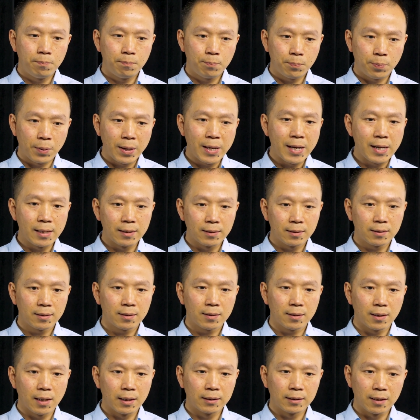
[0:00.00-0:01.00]

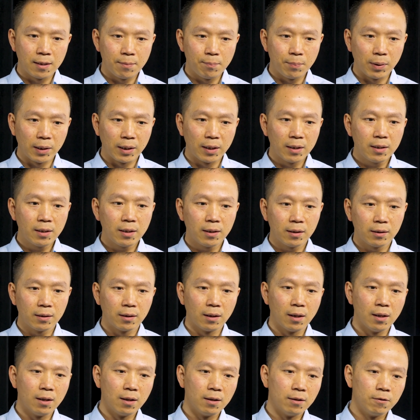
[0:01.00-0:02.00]
plant at the beginning
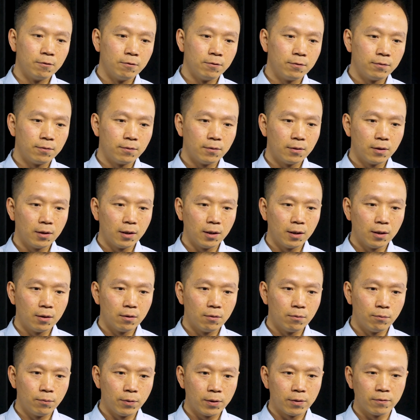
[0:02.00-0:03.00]

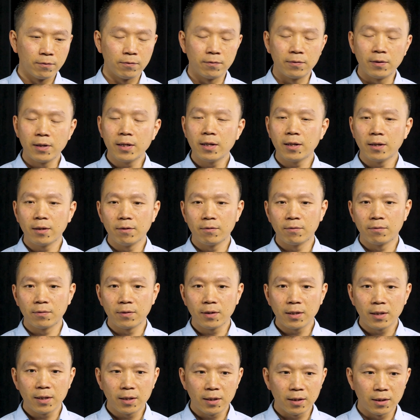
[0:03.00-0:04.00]
with
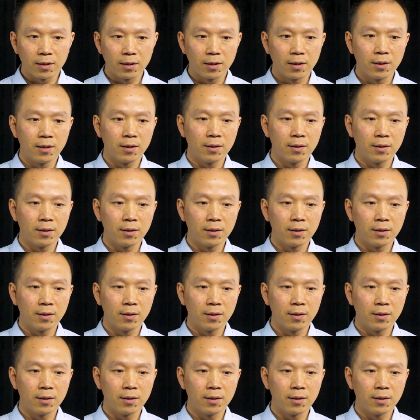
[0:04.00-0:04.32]
very